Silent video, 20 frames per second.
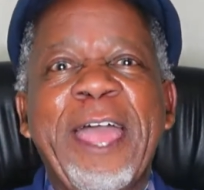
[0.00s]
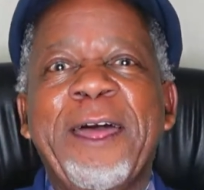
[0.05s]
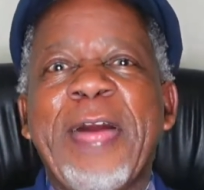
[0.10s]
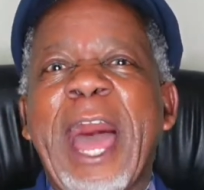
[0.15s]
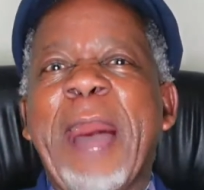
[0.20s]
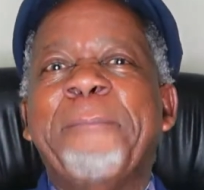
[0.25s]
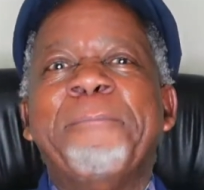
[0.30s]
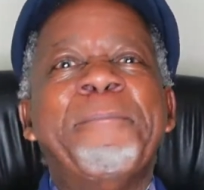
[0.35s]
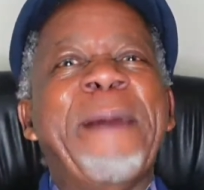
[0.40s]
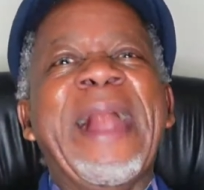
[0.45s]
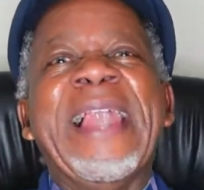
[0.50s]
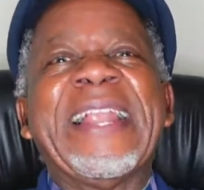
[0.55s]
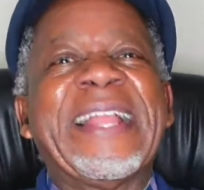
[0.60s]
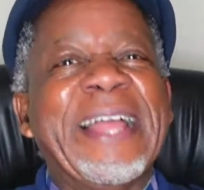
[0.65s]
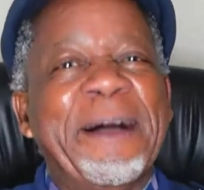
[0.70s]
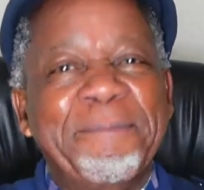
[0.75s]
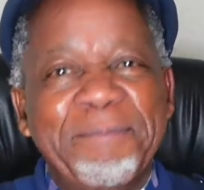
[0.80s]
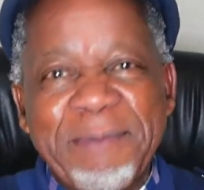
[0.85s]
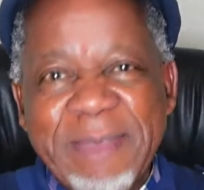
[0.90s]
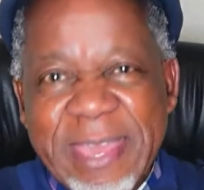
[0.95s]

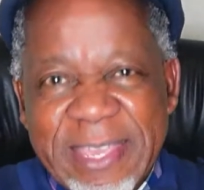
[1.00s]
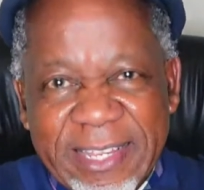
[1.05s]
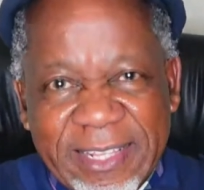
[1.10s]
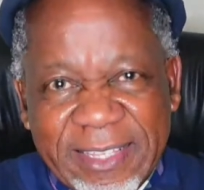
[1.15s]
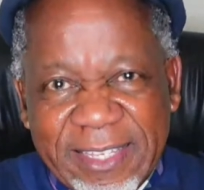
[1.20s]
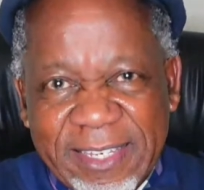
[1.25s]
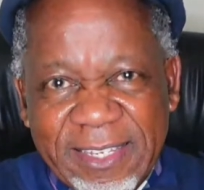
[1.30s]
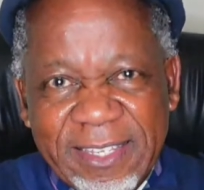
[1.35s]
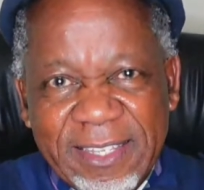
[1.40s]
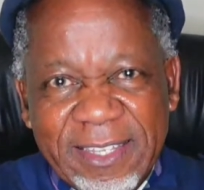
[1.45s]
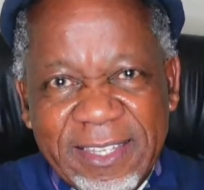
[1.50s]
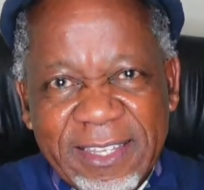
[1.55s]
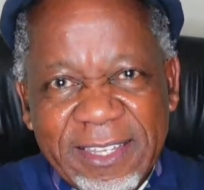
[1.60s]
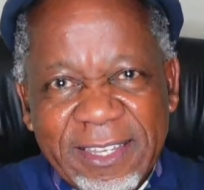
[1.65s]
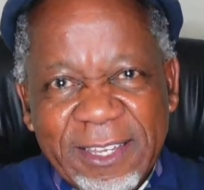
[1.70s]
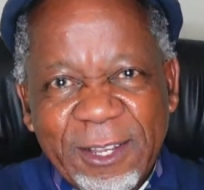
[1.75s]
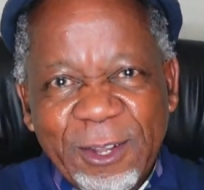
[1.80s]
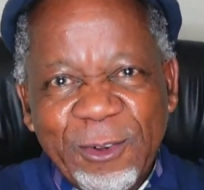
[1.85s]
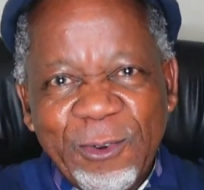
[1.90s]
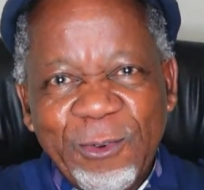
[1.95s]
amalgamate
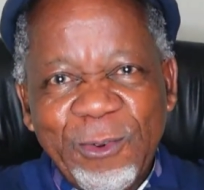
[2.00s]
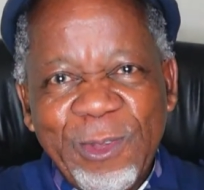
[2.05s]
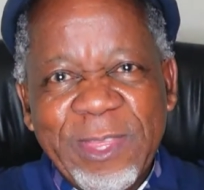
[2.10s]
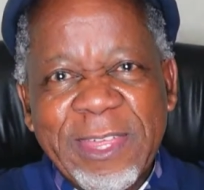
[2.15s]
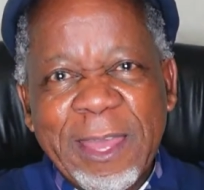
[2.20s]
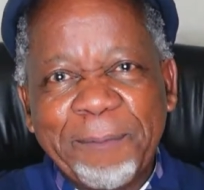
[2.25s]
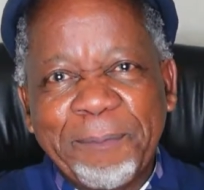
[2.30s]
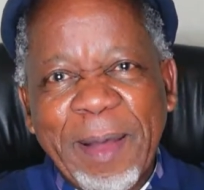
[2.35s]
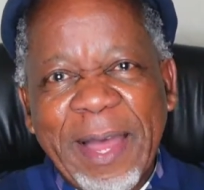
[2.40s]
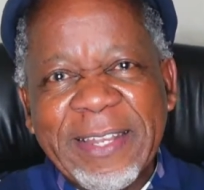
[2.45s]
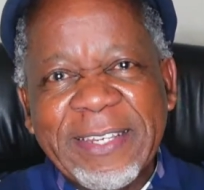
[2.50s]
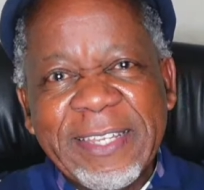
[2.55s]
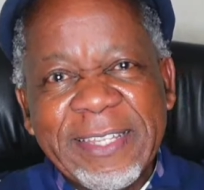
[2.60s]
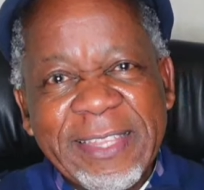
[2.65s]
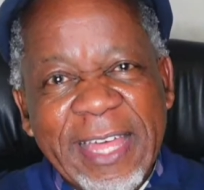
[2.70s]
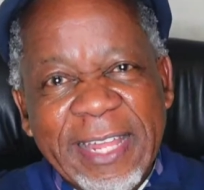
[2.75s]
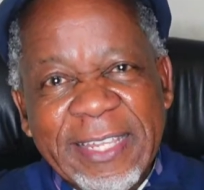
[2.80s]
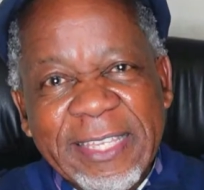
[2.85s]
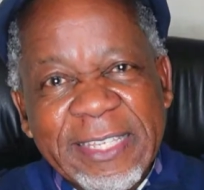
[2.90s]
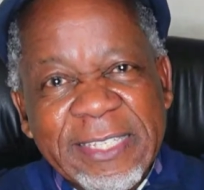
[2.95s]
with a party
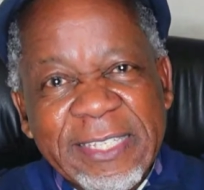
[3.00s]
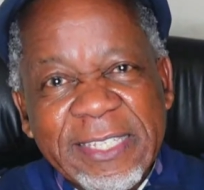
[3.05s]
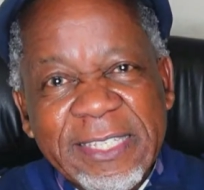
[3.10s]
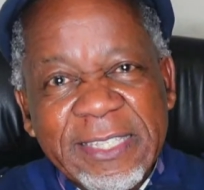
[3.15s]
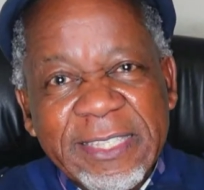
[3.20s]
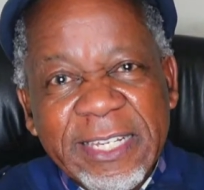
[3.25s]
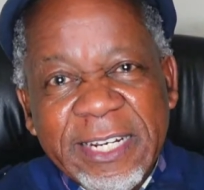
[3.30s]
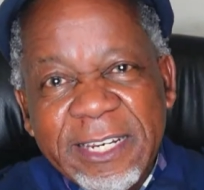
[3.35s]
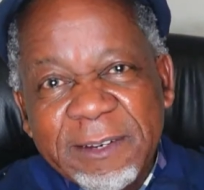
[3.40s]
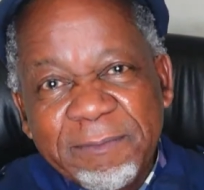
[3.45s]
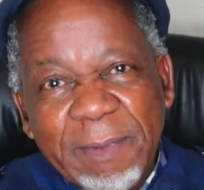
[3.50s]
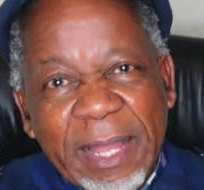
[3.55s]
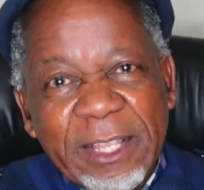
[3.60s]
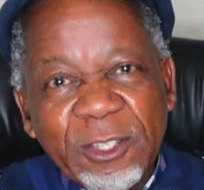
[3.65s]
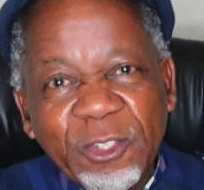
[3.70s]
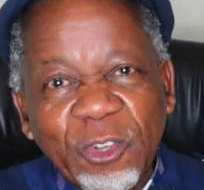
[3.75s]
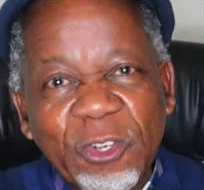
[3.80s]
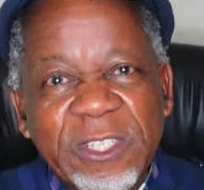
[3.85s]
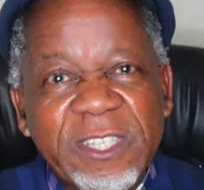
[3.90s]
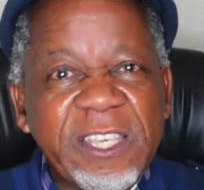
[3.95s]
that is 3
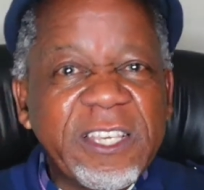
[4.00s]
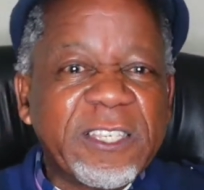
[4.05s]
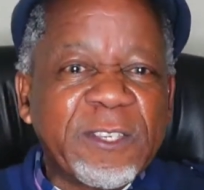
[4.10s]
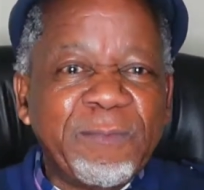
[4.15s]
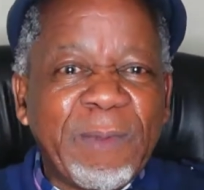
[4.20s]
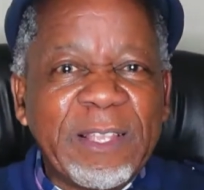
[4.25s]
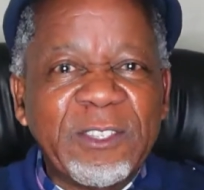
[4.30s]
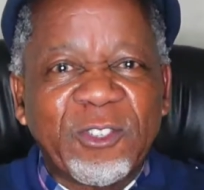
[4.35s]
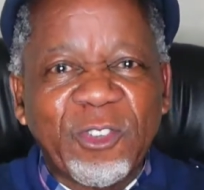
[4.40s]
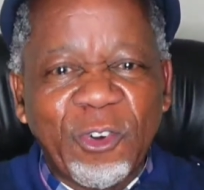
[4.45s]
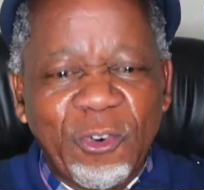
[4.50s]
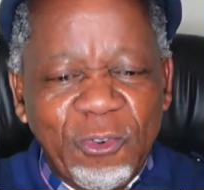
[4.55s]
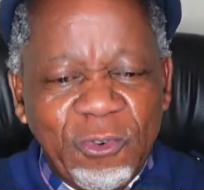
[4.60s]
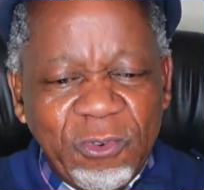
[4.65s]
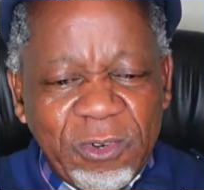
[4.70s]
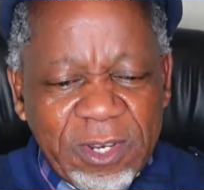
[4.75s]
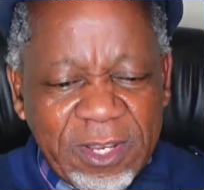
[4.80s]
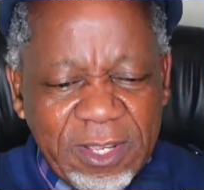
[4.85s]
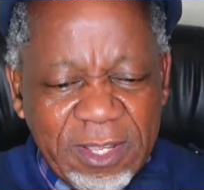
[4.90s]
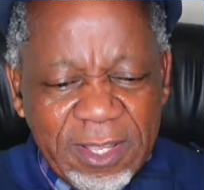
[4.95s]
months or 6 months
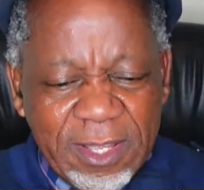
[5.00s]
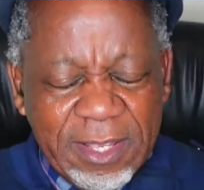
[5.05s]
old?